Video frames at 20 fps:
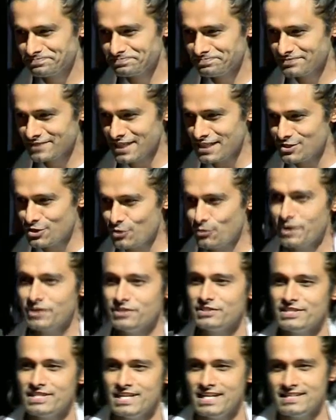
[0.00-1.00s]
So one
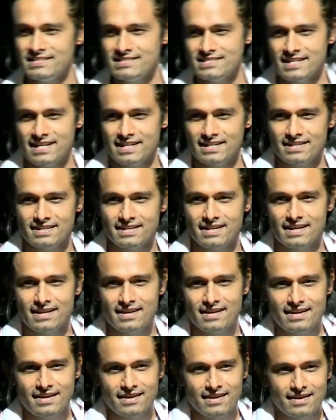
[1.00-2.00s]
of the things that
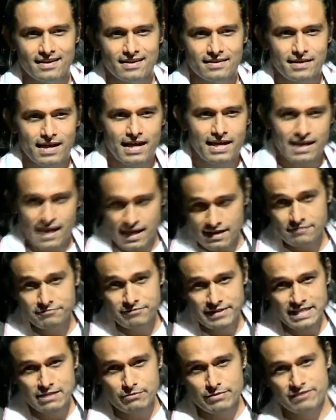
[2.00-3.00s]
I've
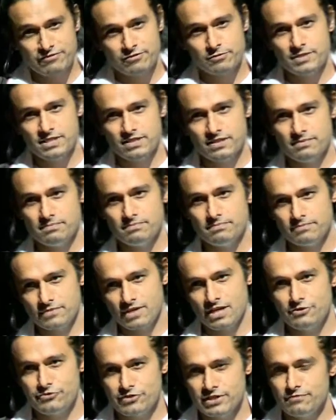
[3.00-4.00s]
been away from the
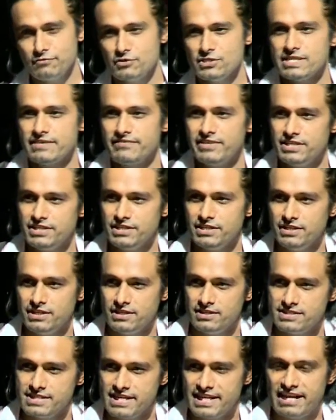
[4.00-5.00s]
country for 17
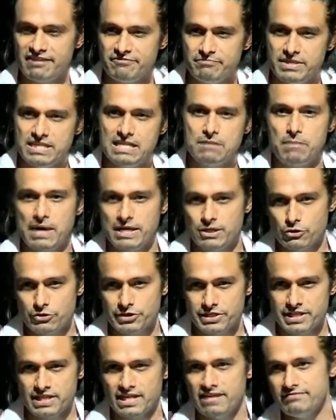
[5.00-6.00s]
years and I've been a
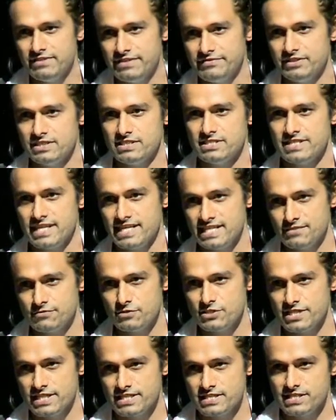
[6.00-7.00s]
minority. I've lived in the States for
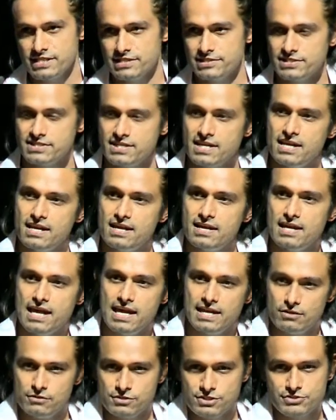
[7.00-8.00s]
6 years
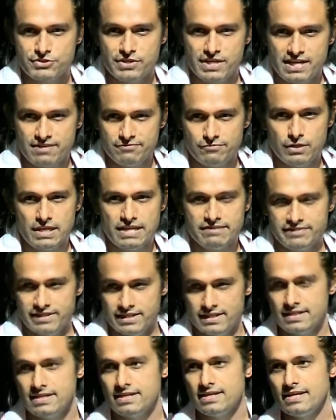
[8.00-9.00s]
and in Australia for 11.
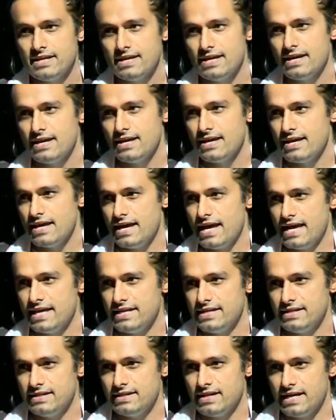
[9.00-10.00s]

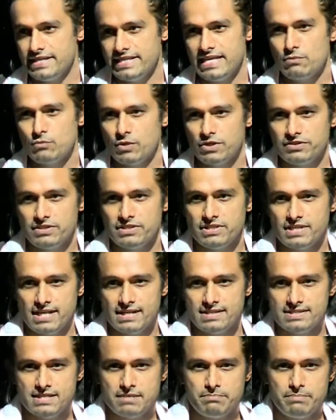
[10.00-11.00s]
And I think one of the
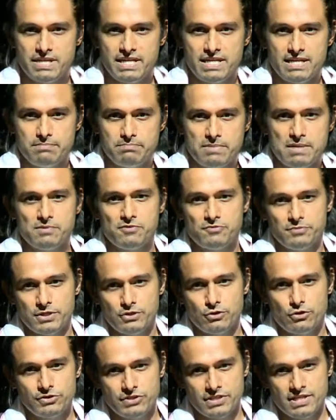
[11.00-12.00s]
things that many people from the
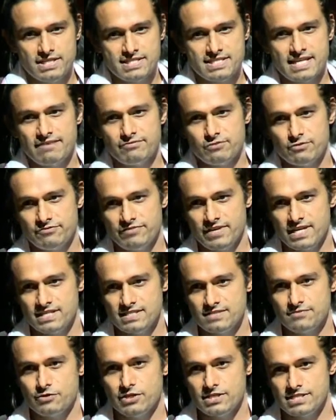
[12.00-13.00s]
Northeast have to
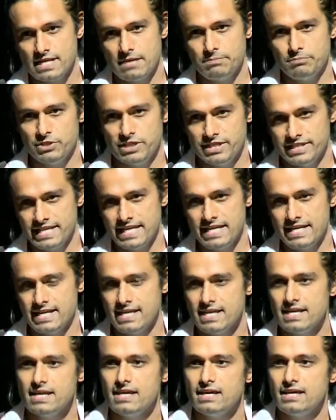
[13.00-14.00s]
face, for example in
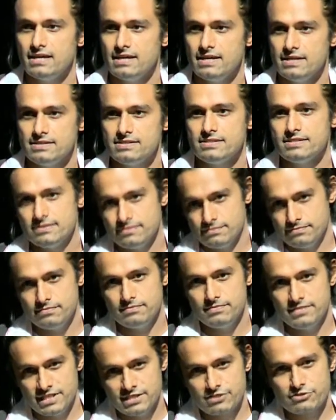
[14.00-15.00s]
Delhi,
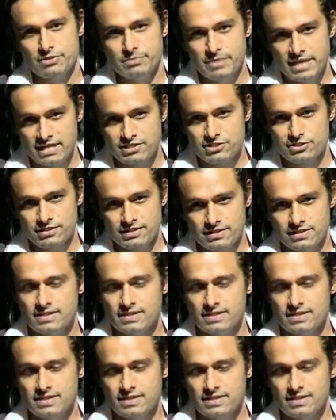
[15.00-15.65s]
is discrimination.